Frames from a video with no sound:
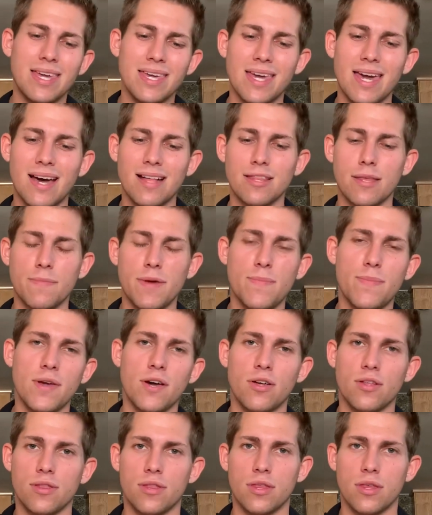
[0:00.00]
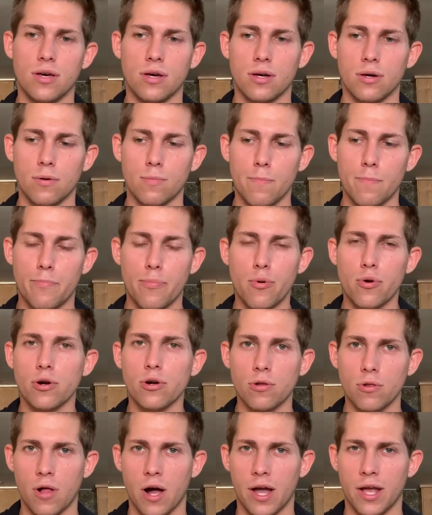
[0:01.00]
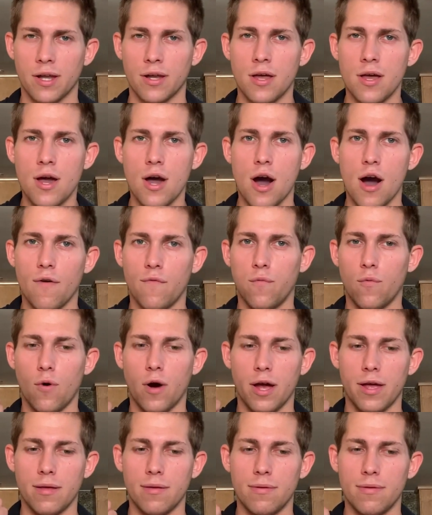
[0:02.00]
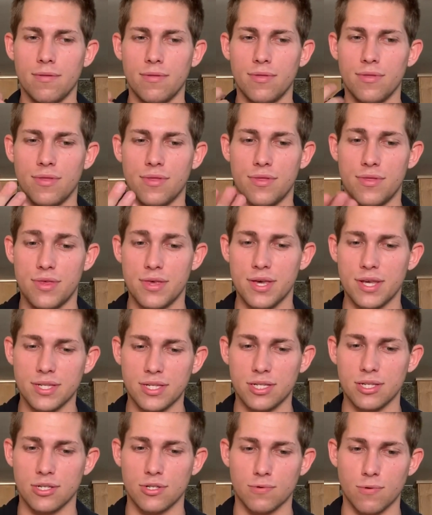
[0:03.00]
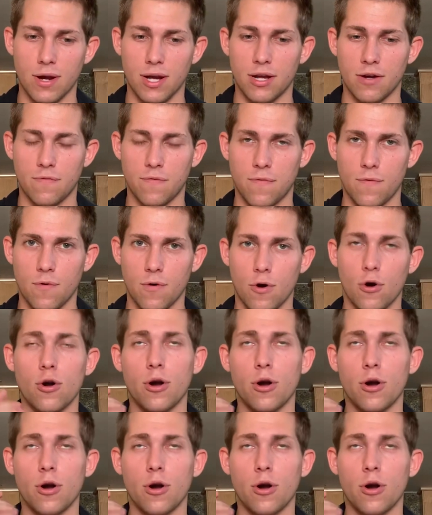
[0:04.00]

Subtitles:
yeah, let me be on the borderline of what this is rated for,